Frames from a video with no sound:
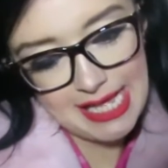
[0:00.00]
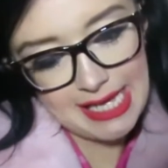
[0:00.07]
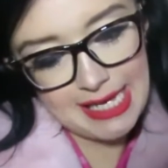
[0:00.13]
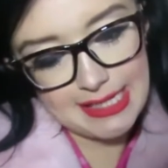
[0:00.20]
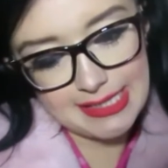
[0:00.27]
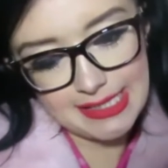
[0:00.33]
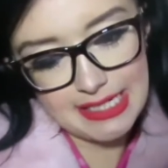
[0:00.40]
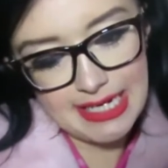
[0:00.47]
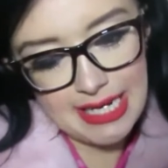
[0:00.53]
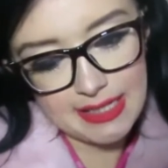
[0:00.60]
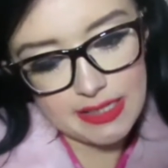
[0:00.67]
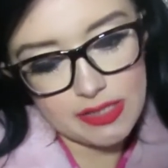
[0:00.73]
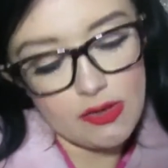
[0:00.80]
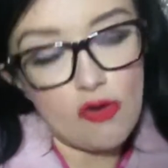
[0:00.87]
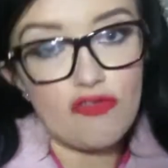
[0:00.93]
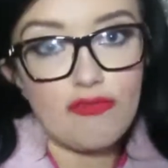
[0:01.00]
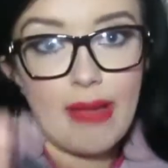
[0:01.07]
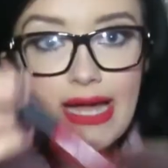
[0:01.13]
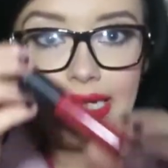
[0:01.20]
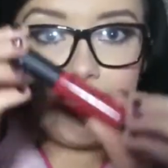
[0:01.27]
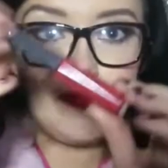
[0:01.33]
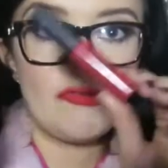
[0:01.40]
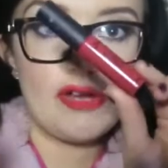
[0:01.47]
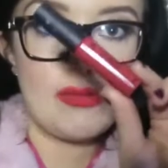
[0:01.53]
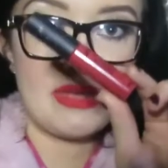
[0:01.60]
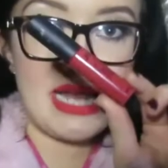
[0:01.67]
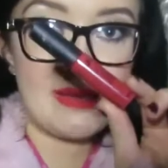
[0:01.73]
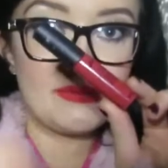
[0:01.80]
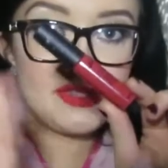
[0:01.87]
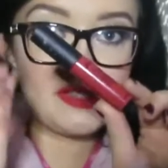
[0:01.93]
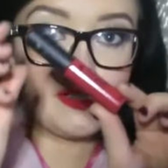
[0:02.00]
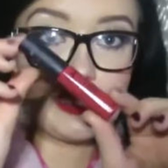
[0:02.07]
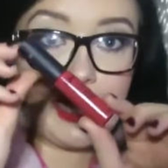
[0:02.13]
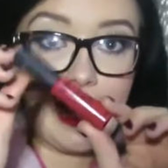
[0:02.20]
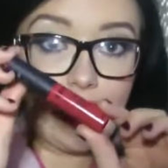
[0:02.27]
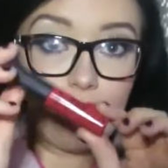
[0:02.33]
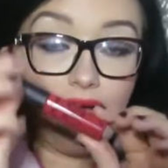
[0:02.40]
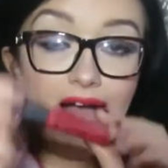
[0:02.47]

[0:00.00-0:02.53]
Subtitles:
It's the NYX Soft Matte Lip Cream in Amsterdam.